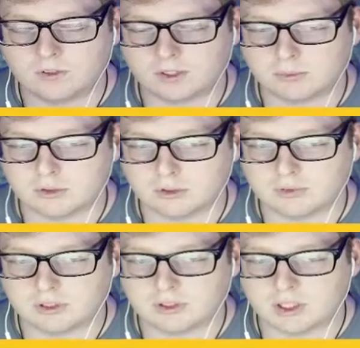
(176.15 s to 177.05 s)
I'm still
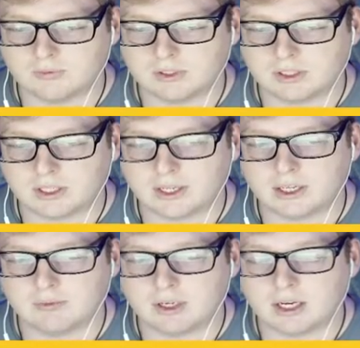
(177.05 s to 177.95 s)
fairly confident I
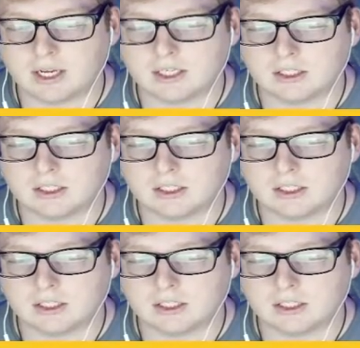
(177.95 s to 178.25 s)
have not